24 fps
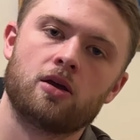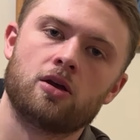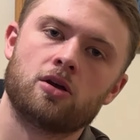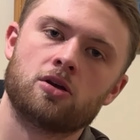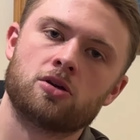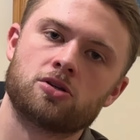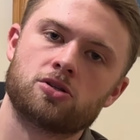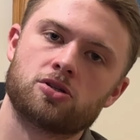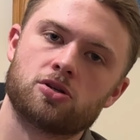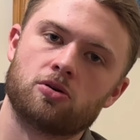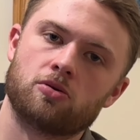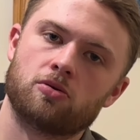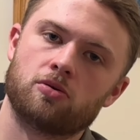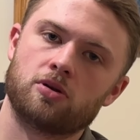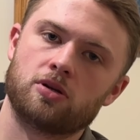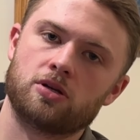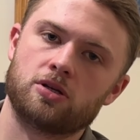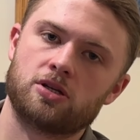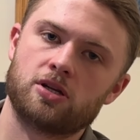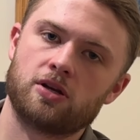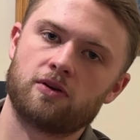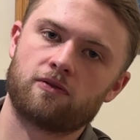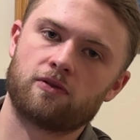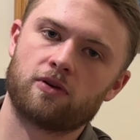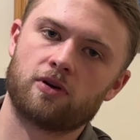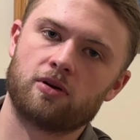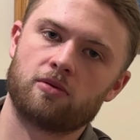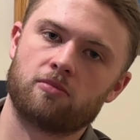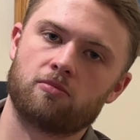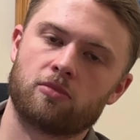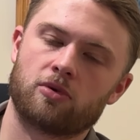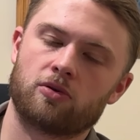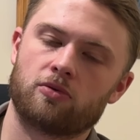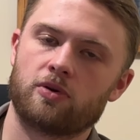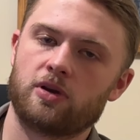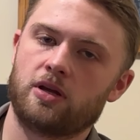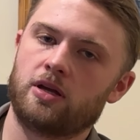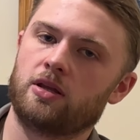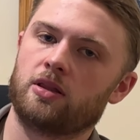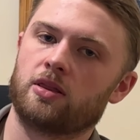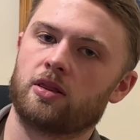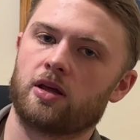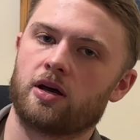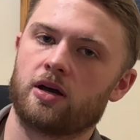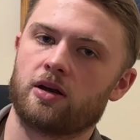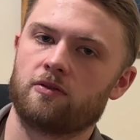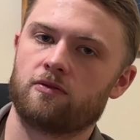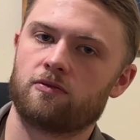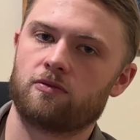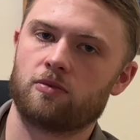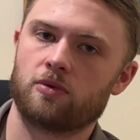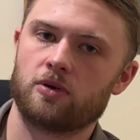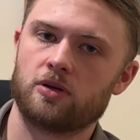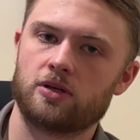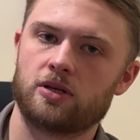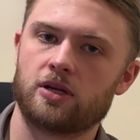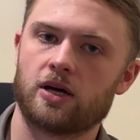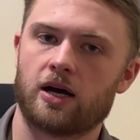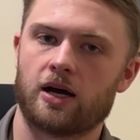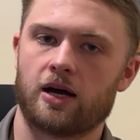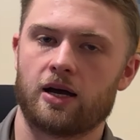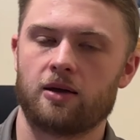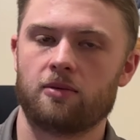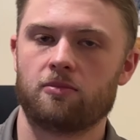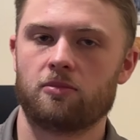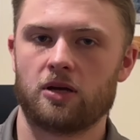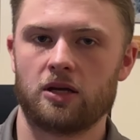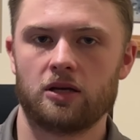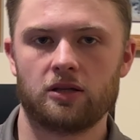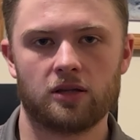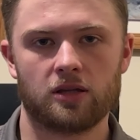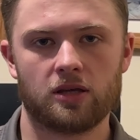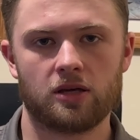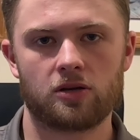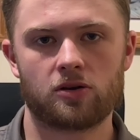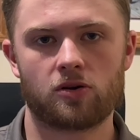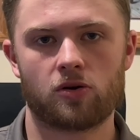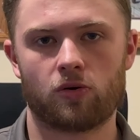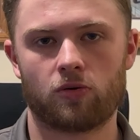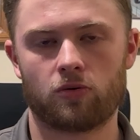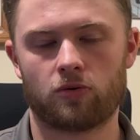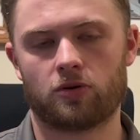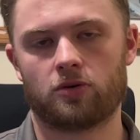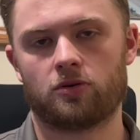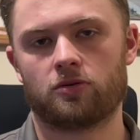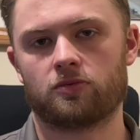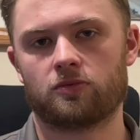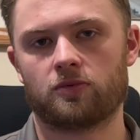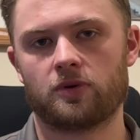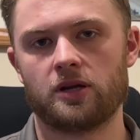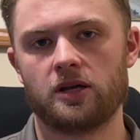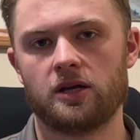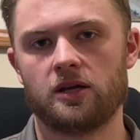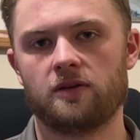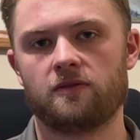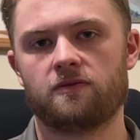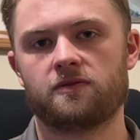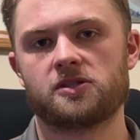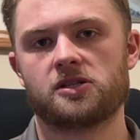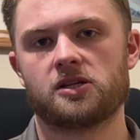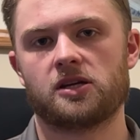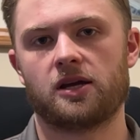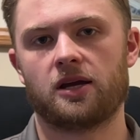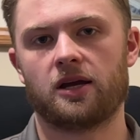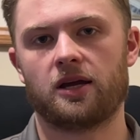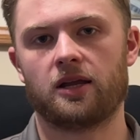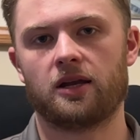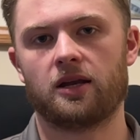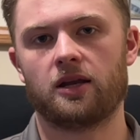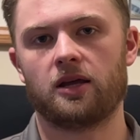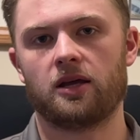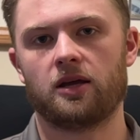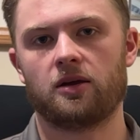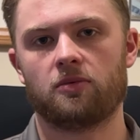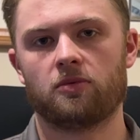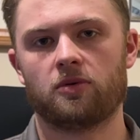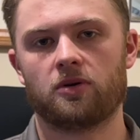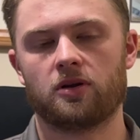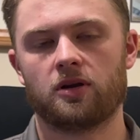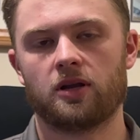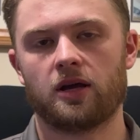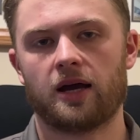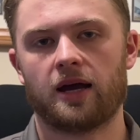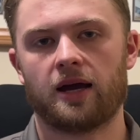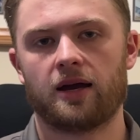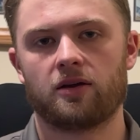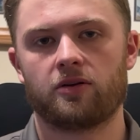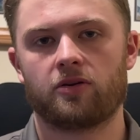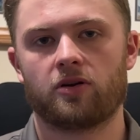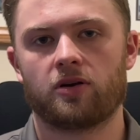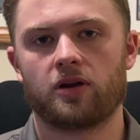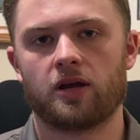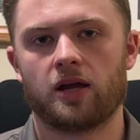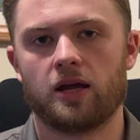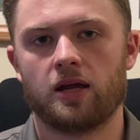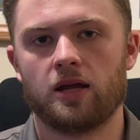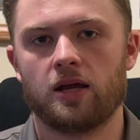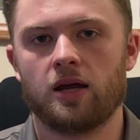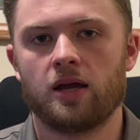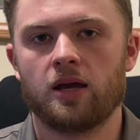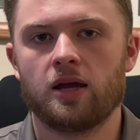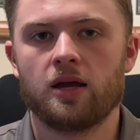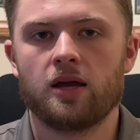So different marine life would die, mainly coral reefs, and it would aggregate,